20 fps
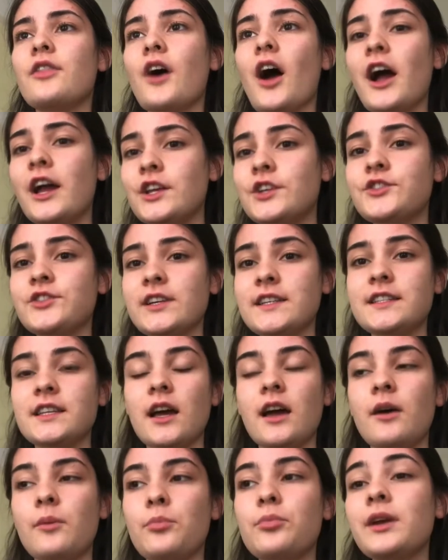high streets
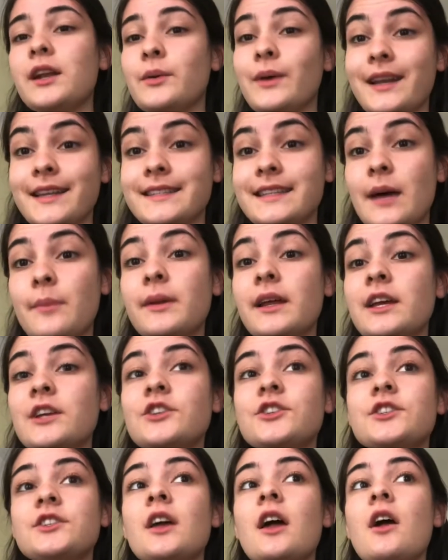are pretty well
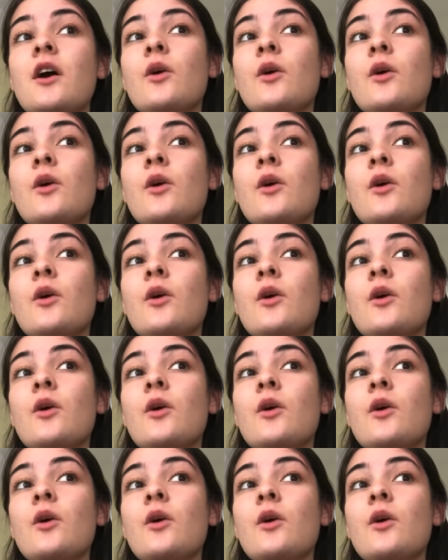established.